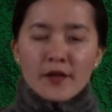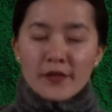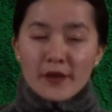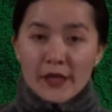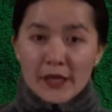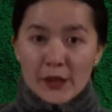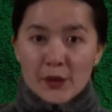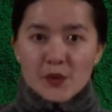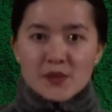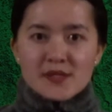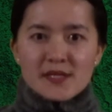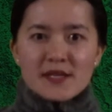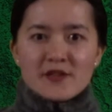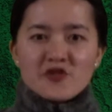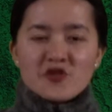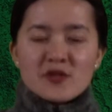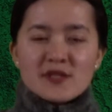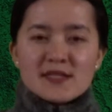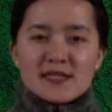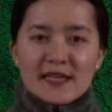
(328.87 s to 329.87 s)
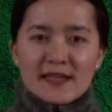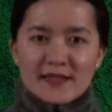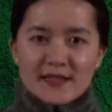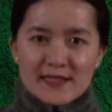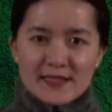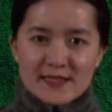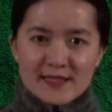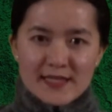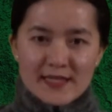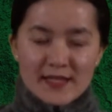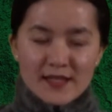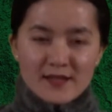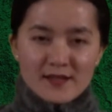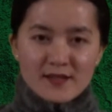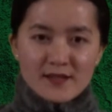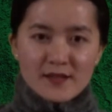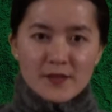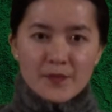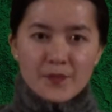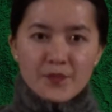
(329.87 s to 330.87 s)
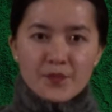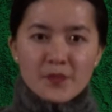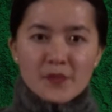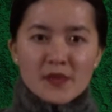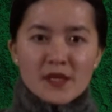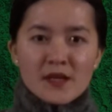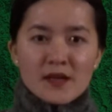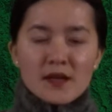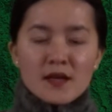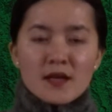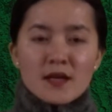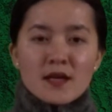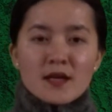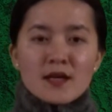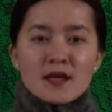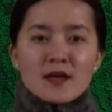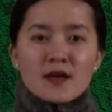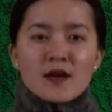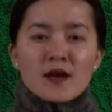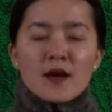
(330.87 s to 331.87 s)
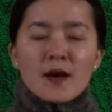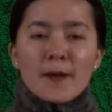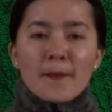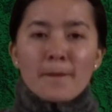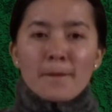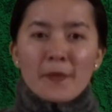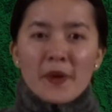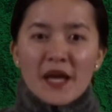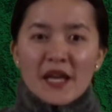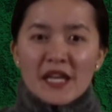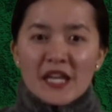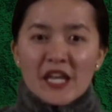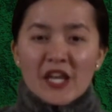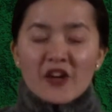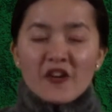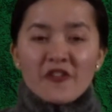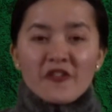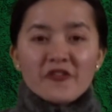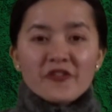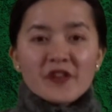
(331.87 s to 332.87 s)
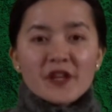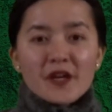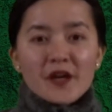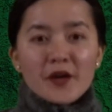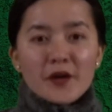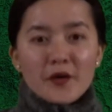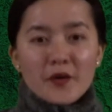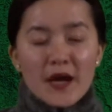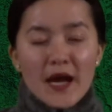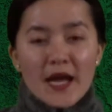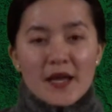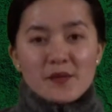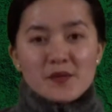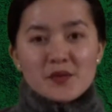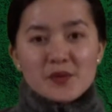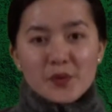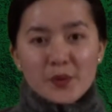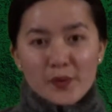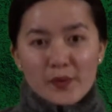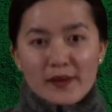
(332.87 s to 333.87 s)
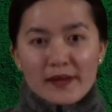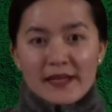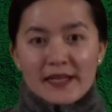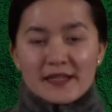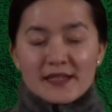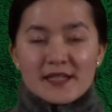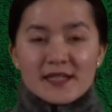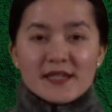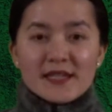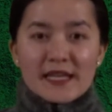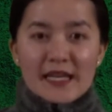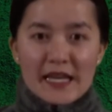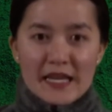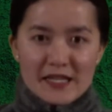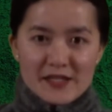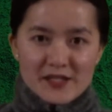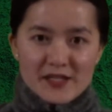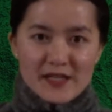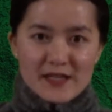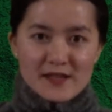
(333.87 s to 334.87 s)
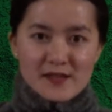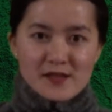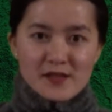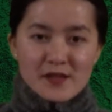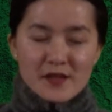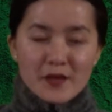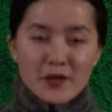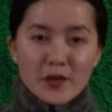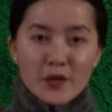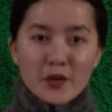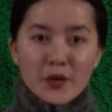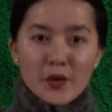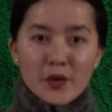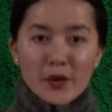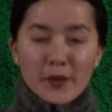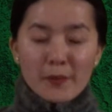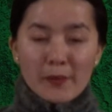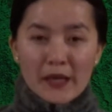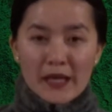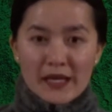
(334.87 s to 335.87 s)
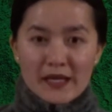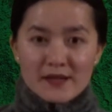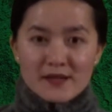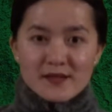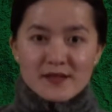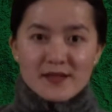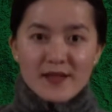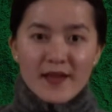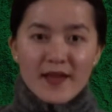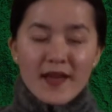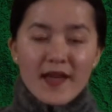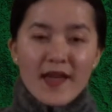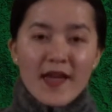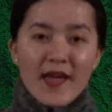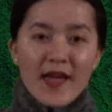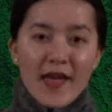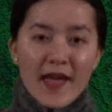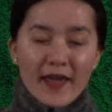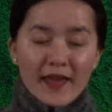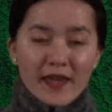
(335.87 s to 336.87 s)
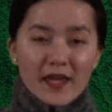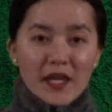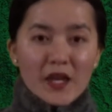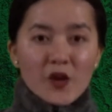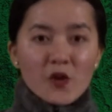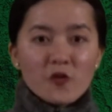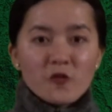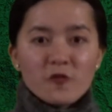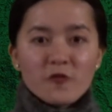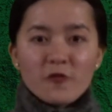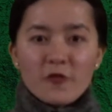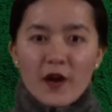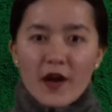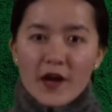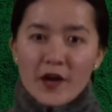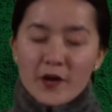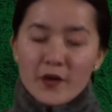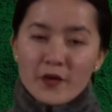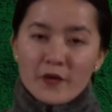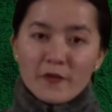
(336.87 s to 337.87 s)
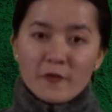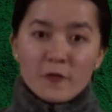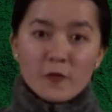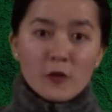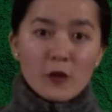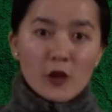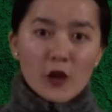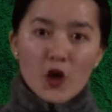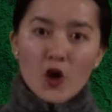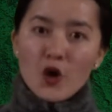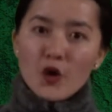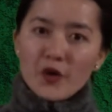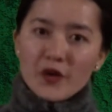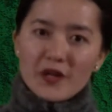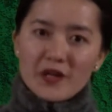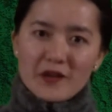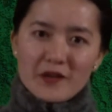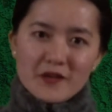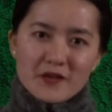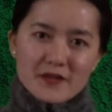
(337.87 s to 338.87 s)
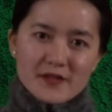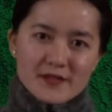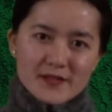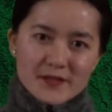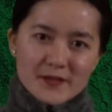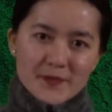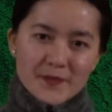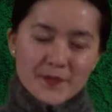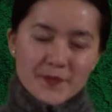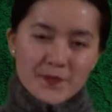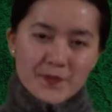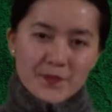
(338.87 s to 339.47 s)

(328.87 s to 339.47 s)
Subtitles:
The usage in a sentence is: many of the crimes-related cases remains hanging on fire for long years.